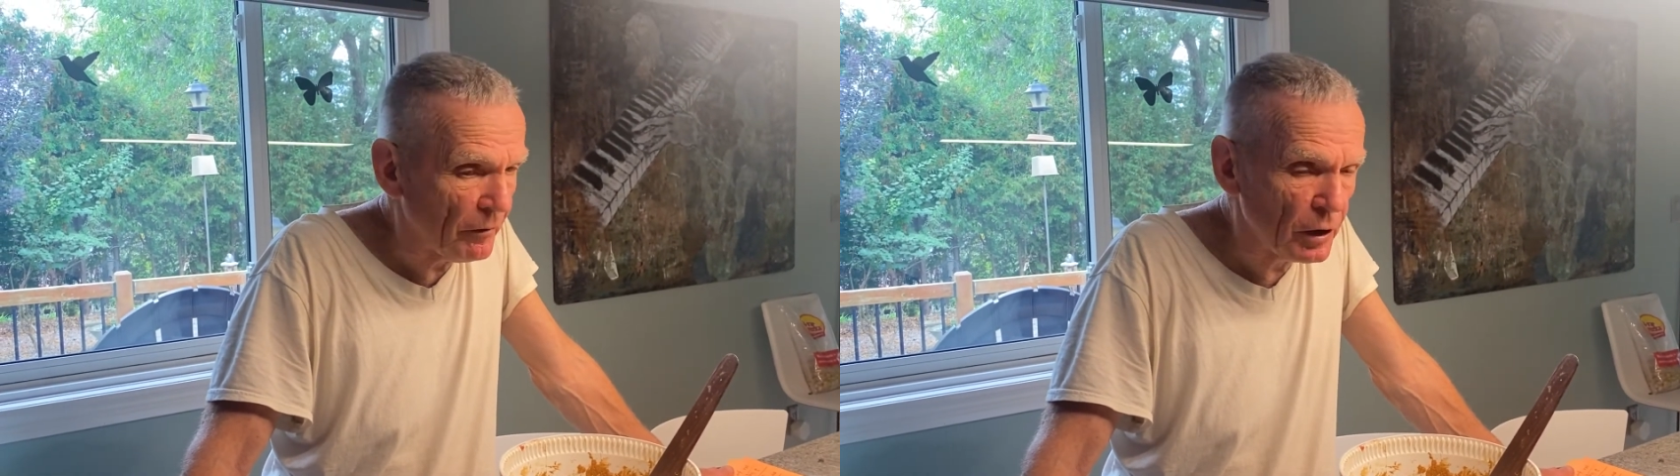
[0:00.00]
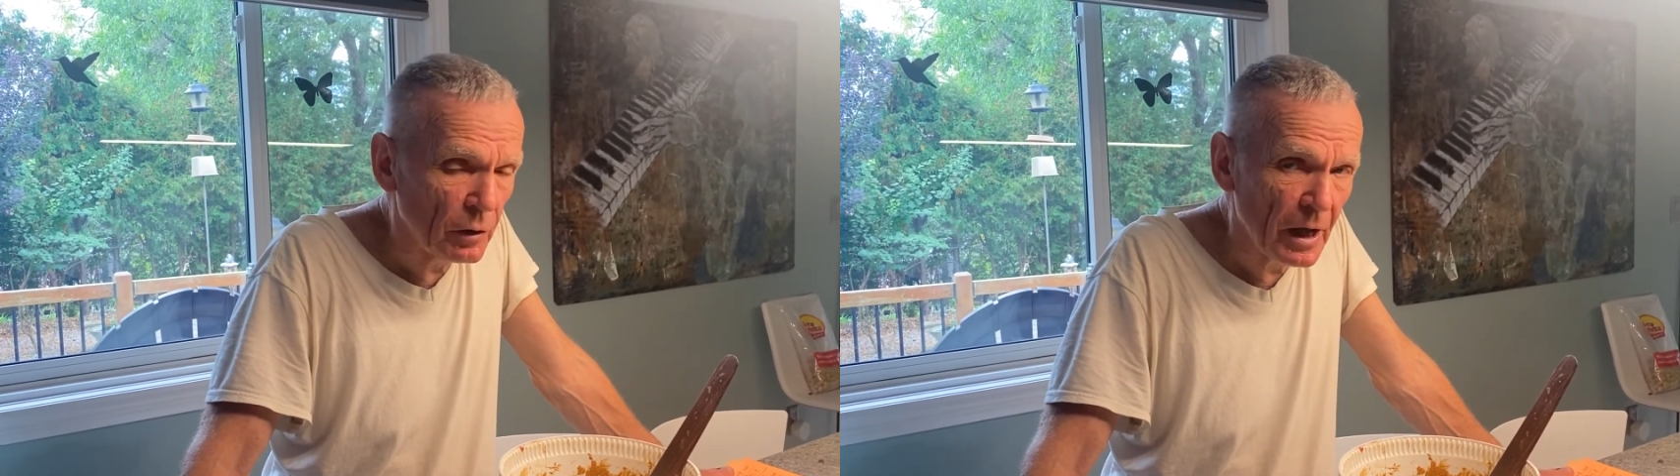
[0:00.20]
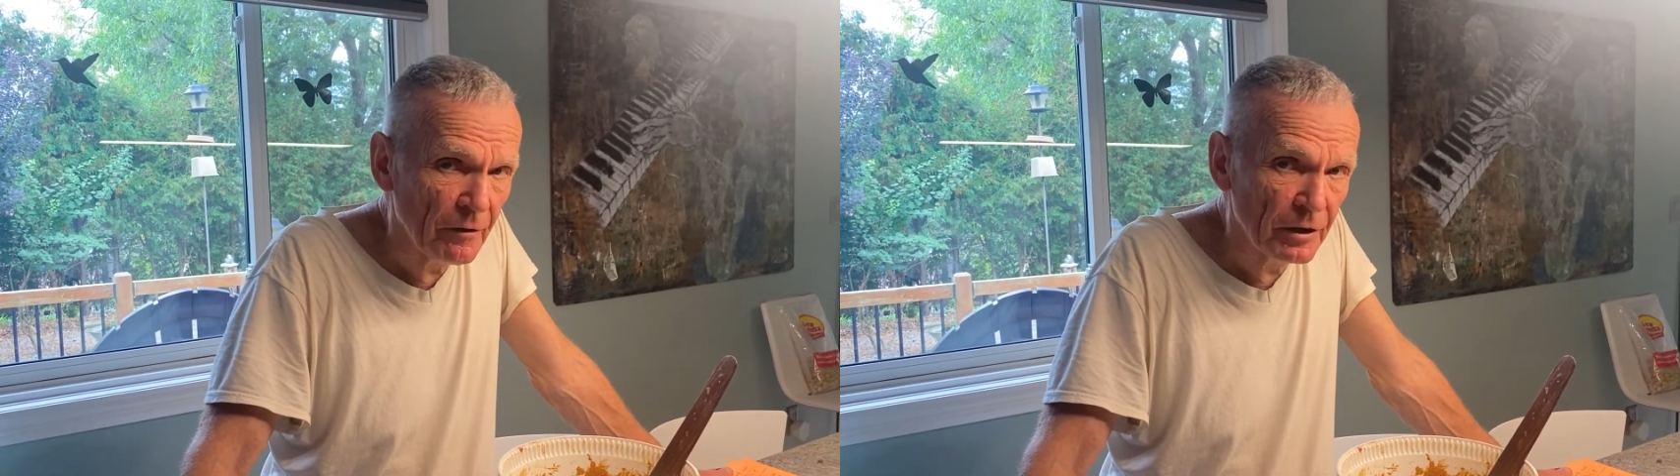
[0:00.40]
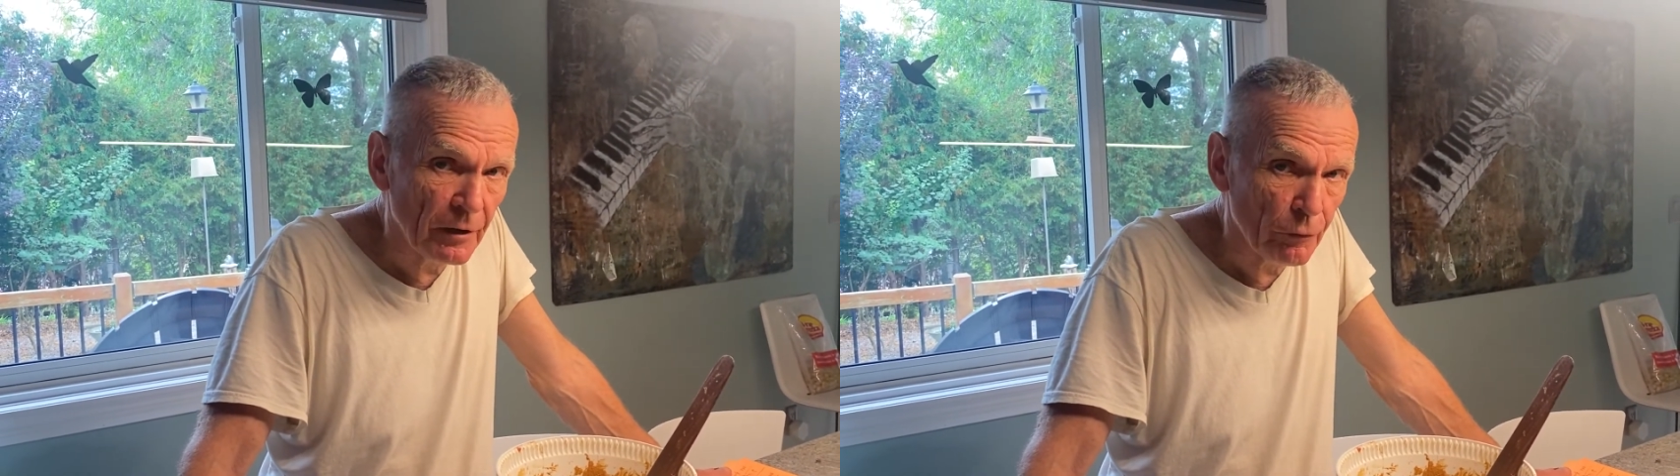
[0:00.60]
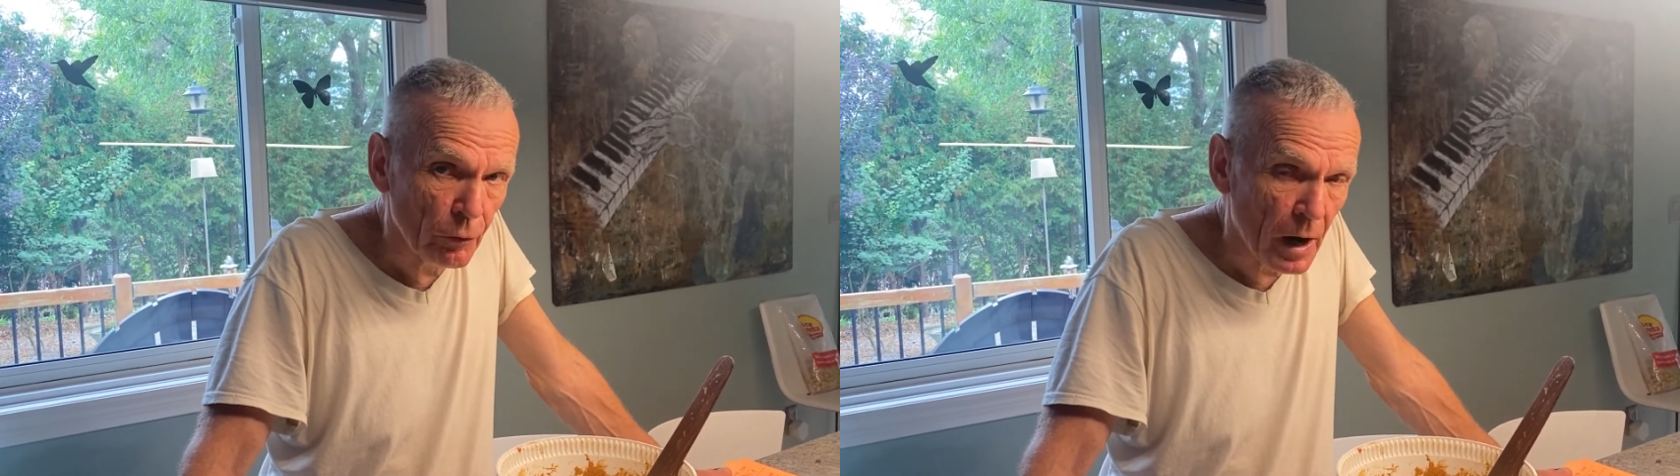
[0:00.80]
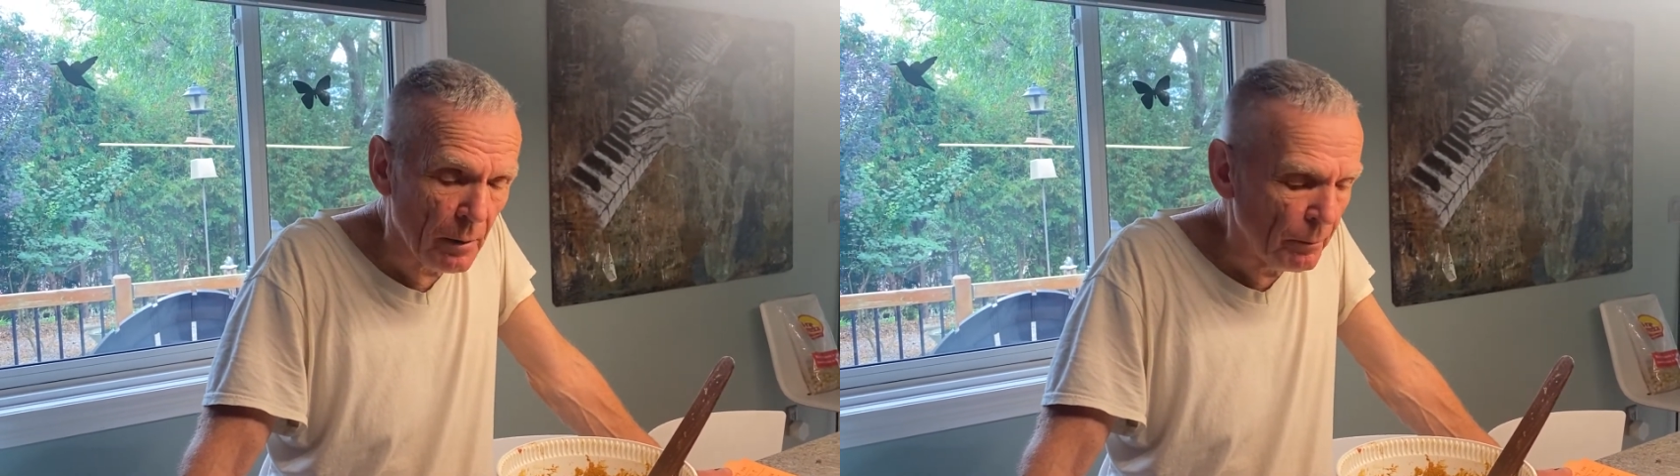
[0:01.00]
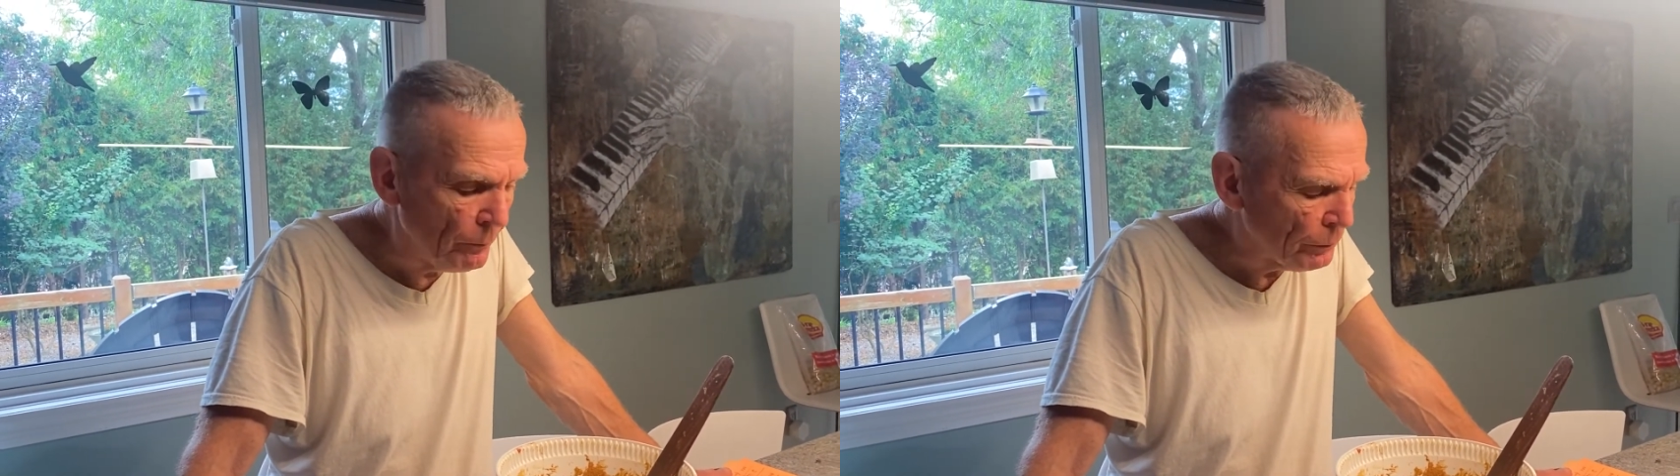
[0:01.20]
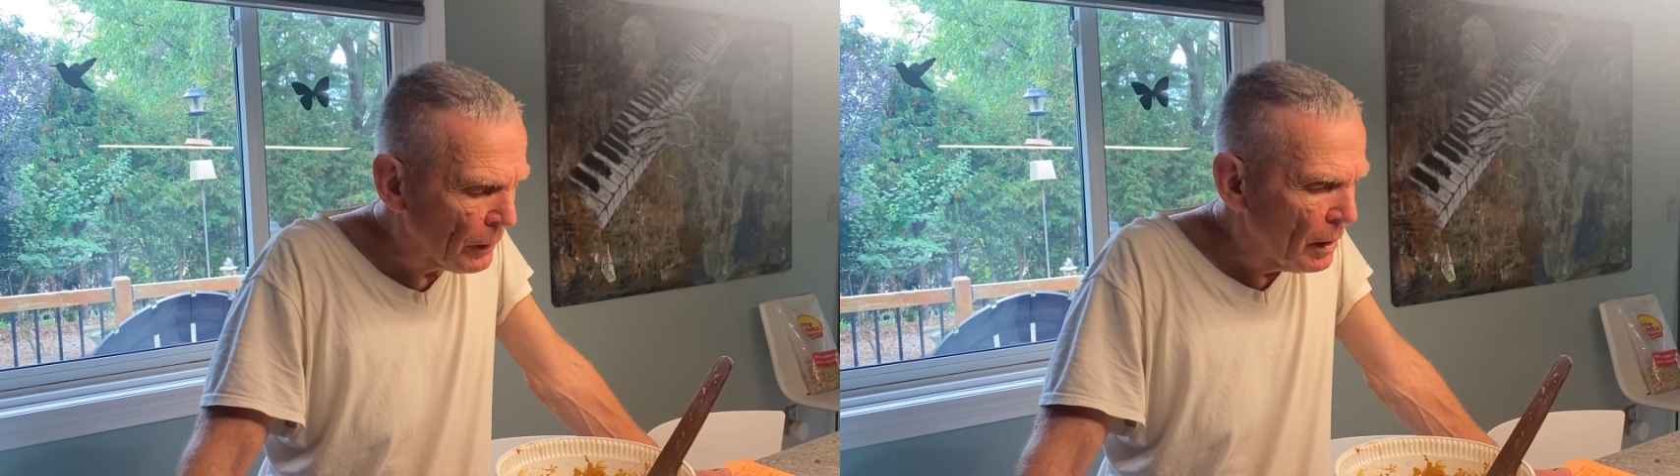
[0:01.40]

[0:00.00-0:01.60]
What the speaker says: if you don't have enough rum